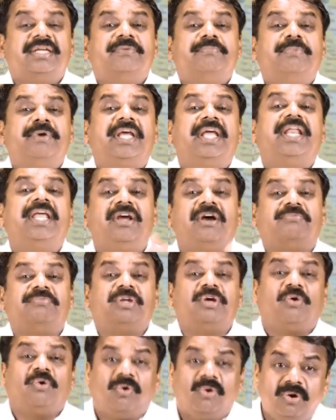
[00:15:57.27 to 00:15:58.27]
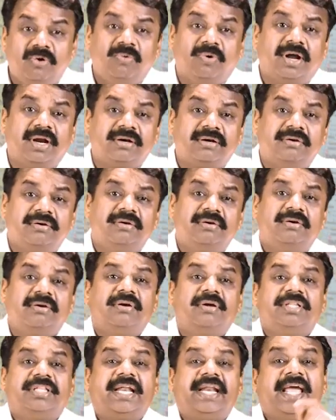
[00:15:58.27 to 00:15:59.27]
beginning of the Cold War.
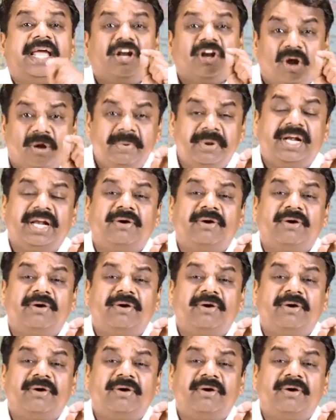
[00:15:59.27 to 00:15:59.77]
Then economic